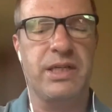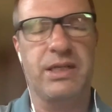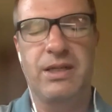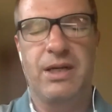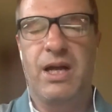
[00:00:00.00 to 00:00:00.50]

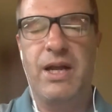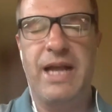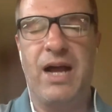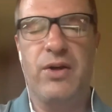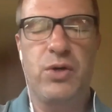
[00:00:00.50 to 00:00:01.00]
And
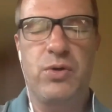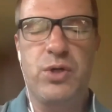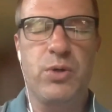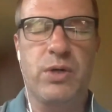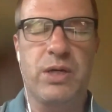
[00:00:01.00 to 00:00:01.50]
now you
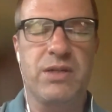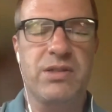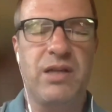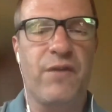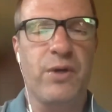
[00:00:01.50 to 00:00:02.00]
too can
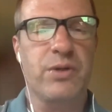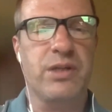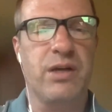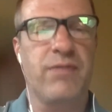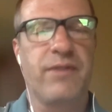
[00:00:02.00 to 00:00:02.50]
see for
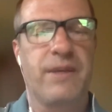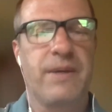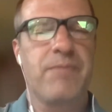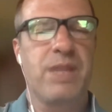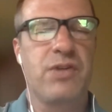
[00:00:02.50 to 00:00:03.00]
yourself
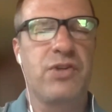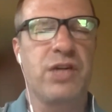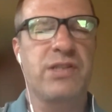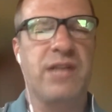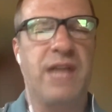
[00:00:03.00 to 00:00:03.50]

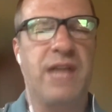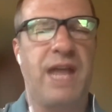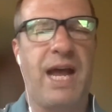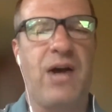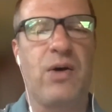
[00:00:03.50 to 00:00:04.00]
just
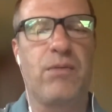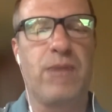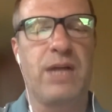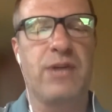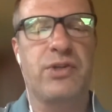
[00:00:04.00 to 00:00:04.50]
how
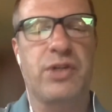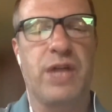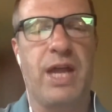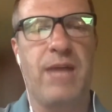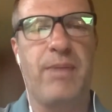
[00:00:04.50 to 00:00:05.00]
much
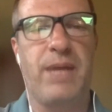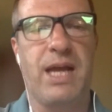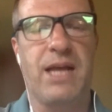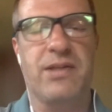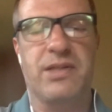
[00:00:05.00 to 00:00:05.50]

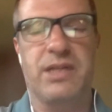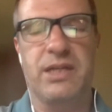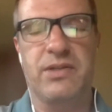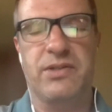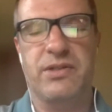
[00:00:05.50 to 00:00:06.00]
APS
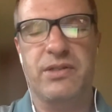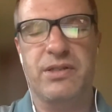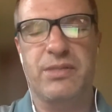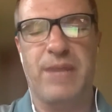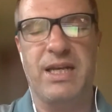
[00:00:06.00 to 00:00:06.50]
is
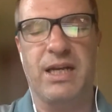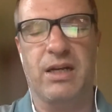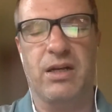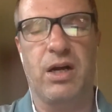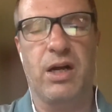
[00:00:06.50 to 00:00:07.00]

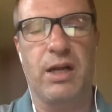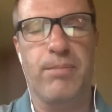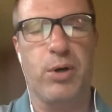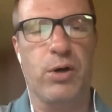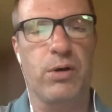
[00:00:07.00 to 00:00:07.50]
spending on a
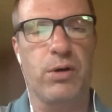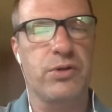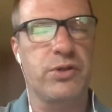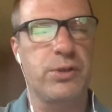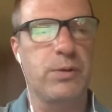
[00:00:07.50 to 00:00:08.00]
per
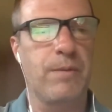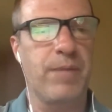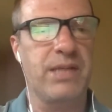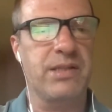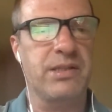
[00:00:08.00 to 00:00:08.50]
student
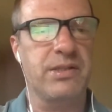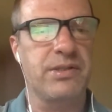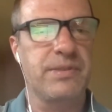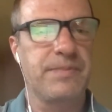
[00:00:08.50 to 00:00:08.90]
basis.